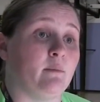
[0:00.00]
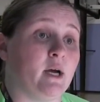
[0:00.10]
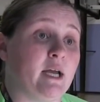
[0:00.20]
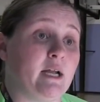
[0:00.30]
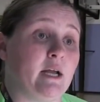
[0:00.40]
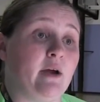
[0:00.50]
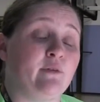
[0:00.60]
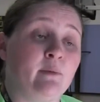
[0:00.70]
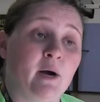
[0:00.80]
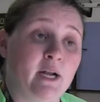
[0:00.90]
Again,
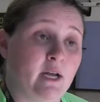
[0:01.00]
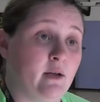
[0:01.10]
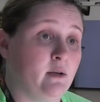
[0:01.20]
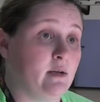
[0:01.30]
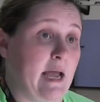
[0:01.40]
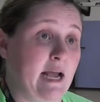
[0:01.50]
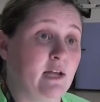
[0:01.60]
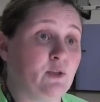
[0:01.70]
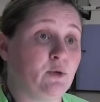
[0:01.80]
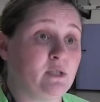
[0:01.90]
everybody
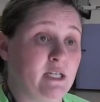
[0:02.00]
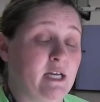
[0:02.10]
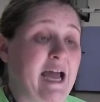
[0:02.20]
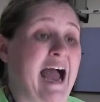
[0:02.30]
A through D